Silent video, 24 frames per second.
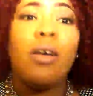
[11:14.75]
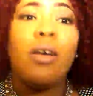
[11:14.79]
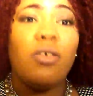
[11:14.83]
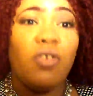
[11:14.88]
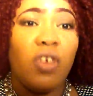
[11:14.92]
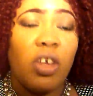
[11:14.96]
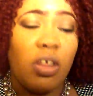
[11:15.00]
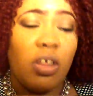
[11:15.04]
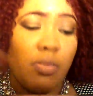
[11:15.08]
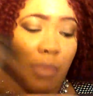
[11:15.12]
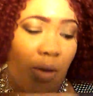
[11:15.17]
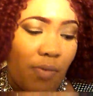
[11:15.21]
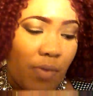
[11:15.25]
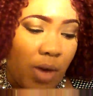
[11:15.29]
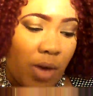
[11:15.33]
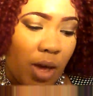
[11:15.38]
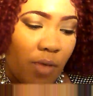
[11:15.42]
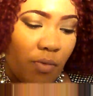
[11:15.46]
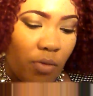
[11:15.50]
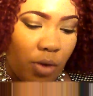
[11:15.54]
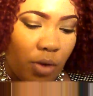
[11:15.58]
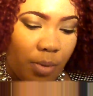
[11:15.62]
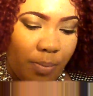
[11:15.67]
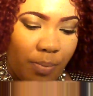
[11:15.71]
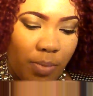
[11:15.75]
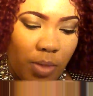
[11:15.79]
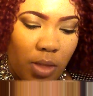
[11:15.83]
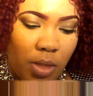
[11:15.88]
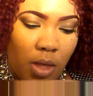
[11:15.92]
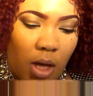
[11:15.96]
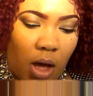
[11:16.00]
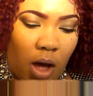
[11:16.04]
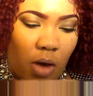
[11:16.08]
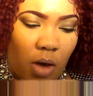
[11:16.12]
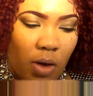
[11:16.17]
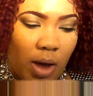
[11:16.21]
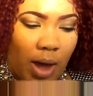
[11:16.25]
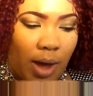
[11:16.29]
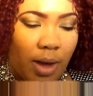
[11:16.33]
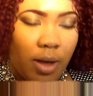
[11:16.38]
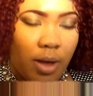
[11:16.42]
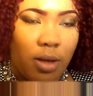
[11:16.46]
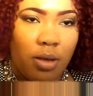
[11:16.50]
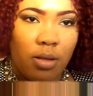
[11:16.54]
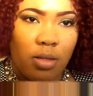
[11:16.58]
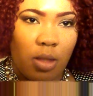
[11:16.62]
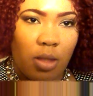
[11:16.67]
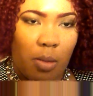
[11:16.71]
She's my favorite.
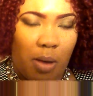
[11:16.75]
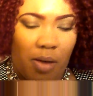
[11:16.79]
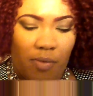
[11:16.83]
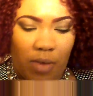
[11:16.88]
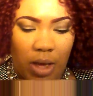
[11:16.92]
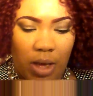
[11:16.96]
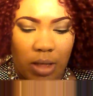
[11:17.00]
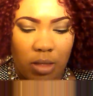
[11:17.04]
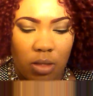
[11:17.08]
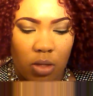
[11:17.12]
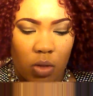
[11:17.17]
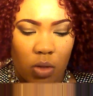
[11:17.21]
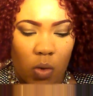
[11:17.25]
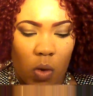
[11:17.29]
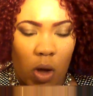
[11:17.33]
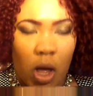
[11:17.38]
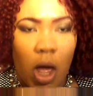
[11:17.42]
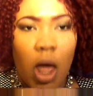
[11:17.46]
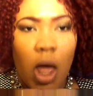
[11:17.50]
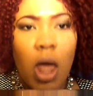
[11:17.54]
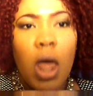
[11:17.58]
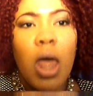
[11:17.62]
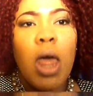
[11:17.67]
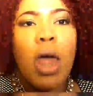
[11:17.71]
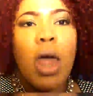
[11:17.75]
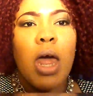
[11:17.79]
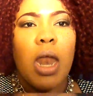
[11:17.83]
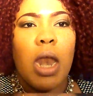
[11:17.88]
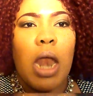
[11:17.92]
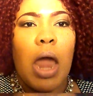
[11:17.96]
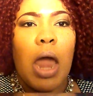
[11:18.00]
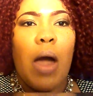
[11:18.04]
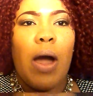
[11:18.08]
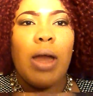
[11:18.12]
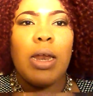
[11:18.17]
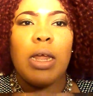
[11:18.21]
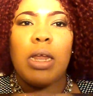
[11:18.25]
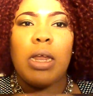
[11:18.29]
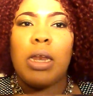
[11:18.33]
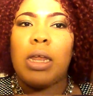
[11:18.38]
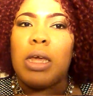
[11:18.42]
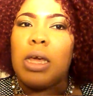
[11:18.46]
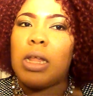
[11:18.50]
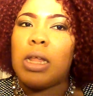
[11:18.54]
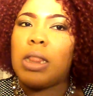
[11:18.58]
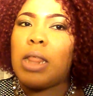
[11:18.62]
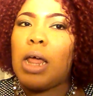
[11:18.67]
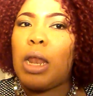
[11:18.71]
Okay, so my face is on. Now I need to
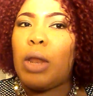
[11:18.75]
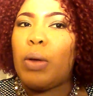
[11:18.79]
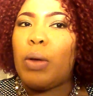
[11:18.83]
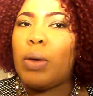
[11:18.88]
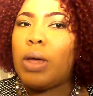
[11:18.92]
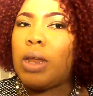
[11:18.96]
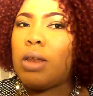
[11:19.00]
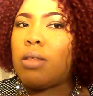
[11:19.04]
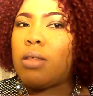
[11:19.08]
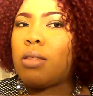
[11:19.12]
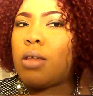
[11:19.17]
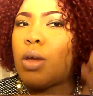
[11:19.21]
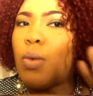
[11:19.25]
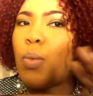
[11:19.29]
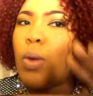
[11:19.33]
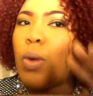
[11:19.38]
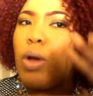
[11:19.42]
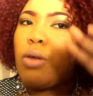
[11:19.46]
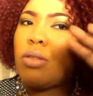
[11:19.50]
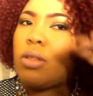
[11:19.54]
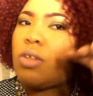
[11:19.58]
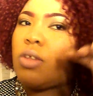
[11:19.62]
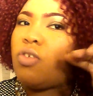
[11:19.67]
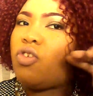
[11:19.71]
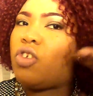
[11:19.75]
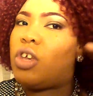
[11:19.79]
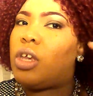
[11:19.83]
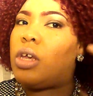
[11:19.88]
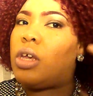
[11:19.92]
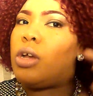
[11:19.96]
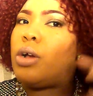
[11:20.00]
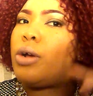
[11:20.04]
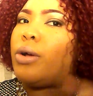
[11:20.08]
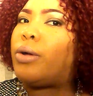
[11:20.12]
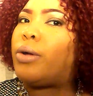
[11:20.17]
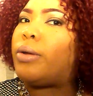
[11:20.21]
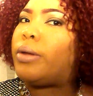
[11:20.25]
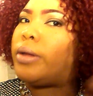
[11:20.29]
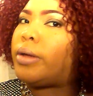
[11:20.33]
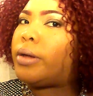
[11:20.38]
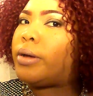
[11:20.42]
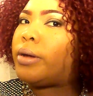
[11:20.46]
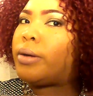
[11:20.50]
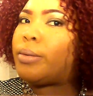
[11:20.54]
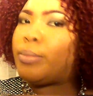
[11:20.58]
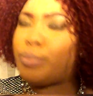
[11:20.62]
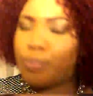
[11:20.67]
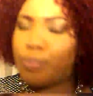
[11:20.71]
get that little innocent rosy cheek girl
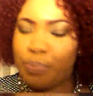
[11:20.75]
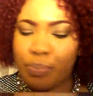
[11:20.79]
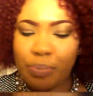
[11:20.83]
look.